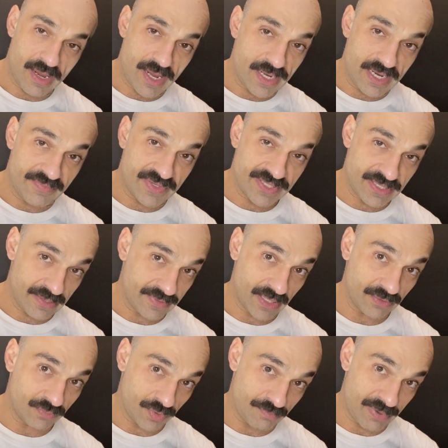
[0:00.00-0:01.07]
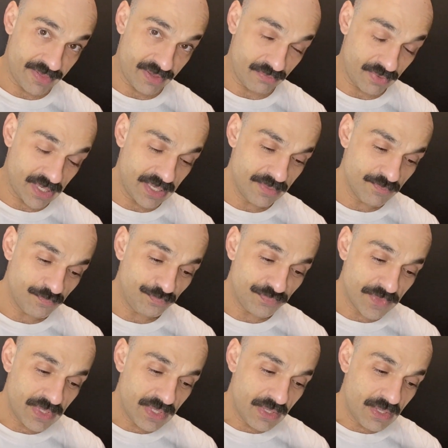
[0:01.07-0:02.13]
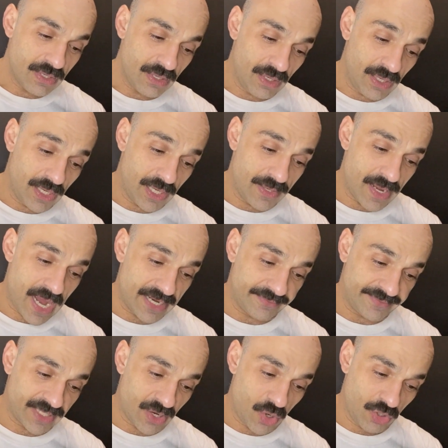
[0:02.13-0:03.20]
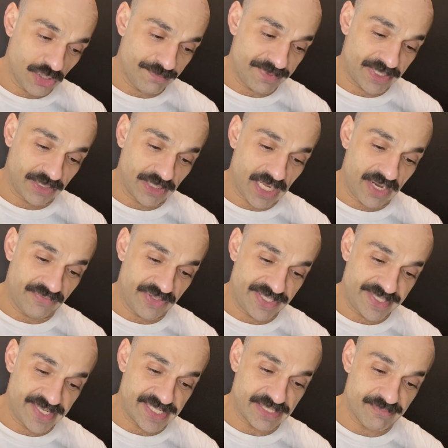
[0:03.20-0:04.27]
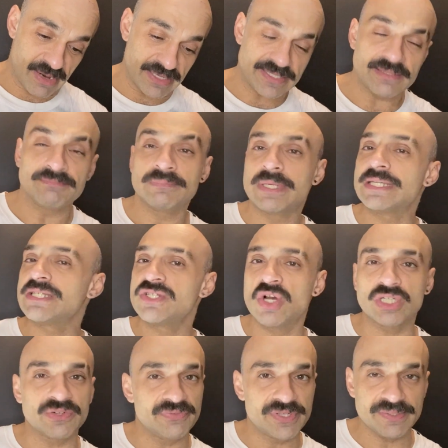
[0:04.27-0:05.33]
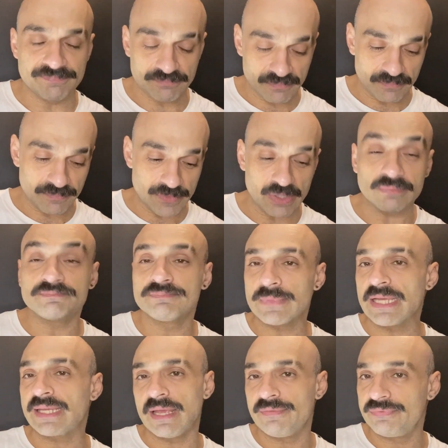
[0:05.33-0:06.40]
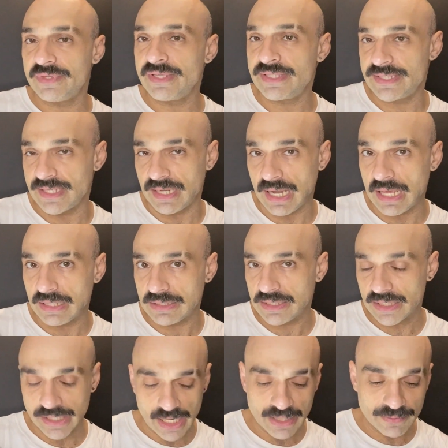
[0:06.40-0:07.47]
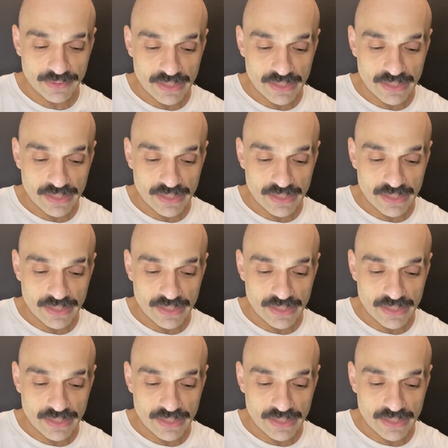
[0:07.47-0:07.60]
I never said that word, by the way. At the hospital every 6 months. It's not every... No, again, this is a lie again.